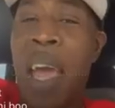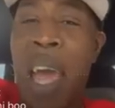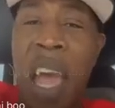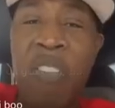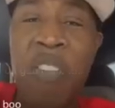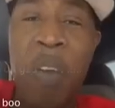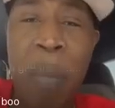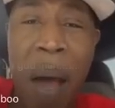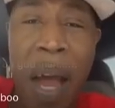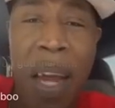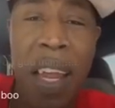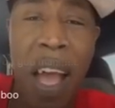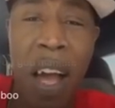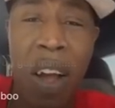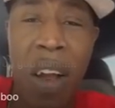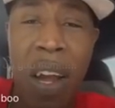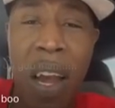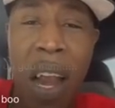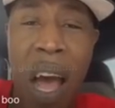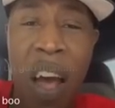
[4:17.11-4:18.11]
everybody are
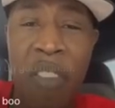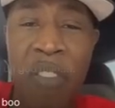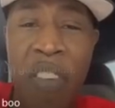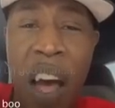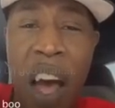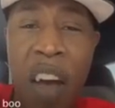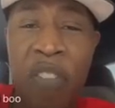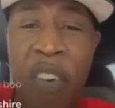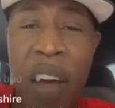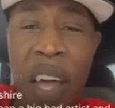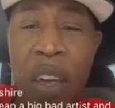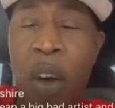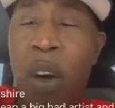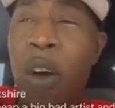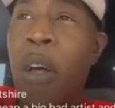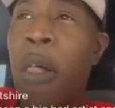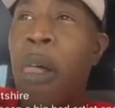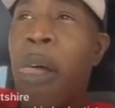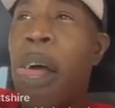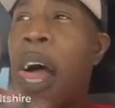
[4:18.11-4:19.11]
going to laugh at you
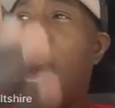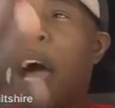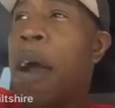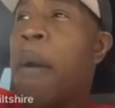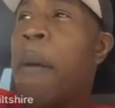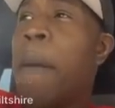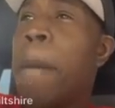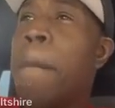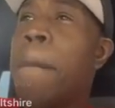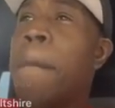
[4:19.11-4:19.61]
or